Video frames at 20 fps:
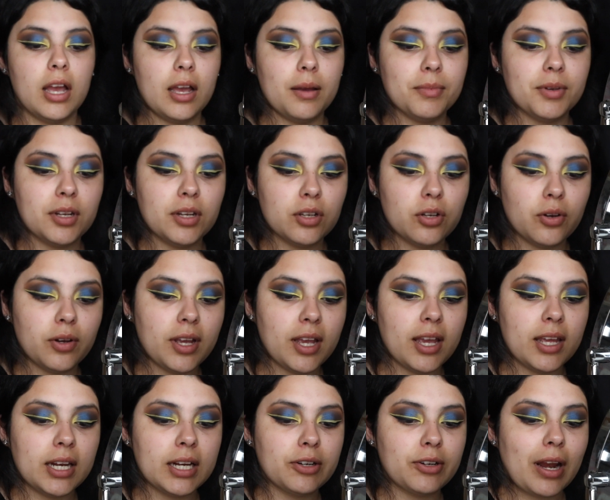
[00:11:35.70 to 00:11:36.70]
I'm going to go
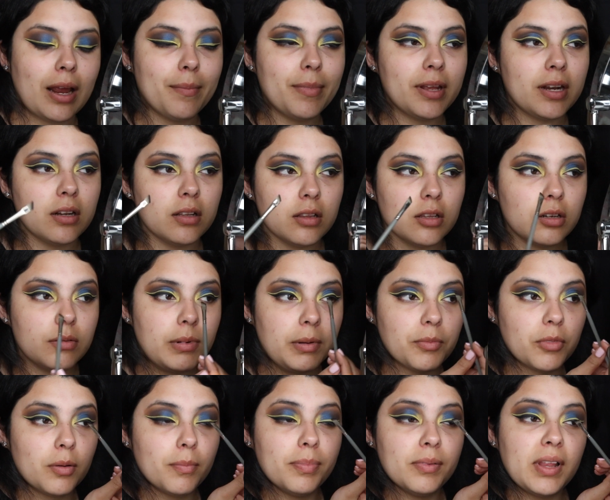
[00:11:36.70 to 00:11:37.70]
ahead and grab in a little bit
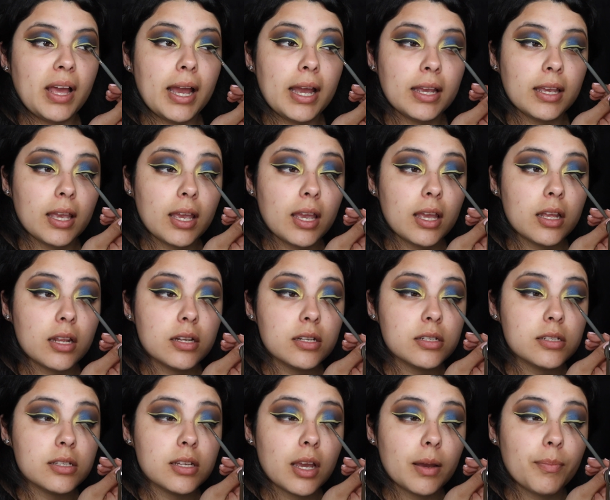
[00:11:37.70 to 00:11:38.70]
more black
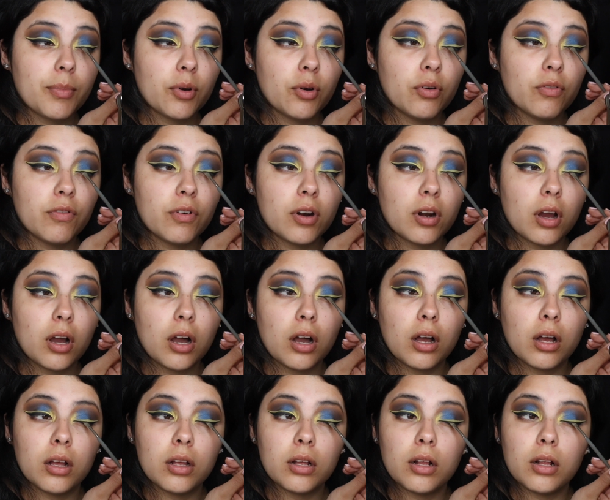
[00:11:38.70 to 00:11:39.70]
and tap over
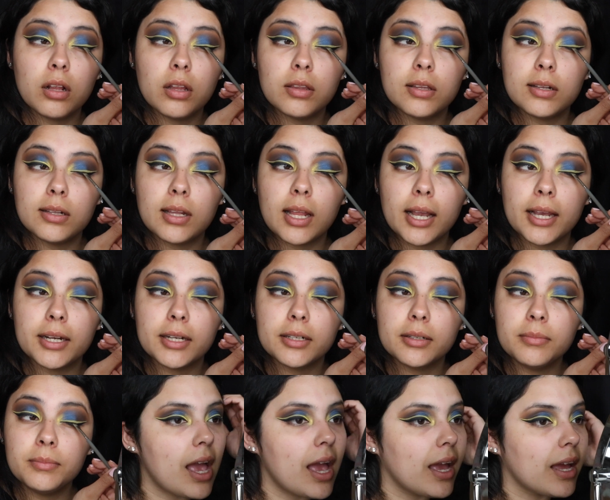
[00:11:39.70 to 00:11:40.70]
all the
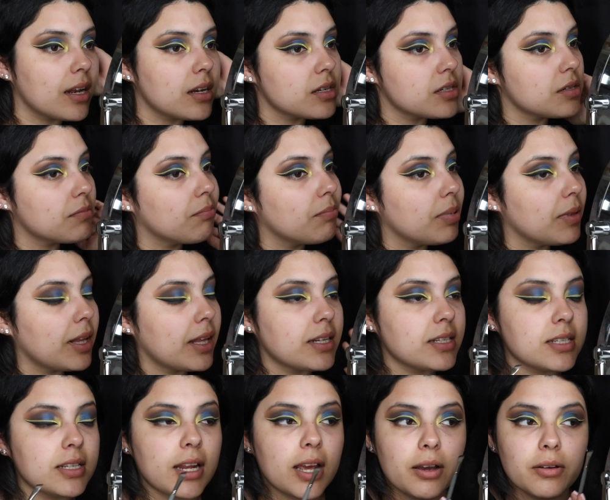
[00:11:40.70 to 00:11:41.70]
liner and
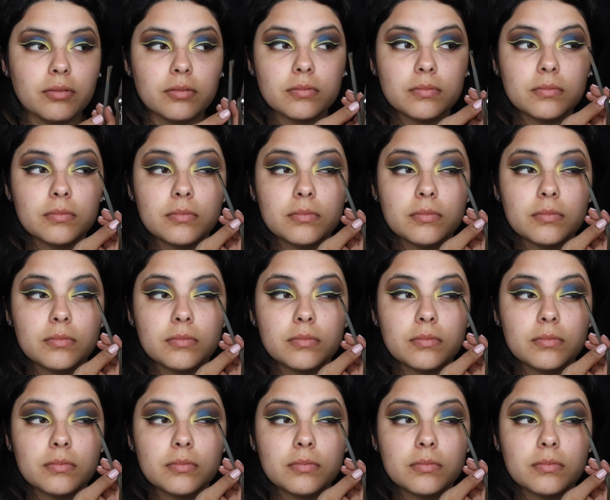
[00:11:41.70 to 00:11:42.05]
blend it out.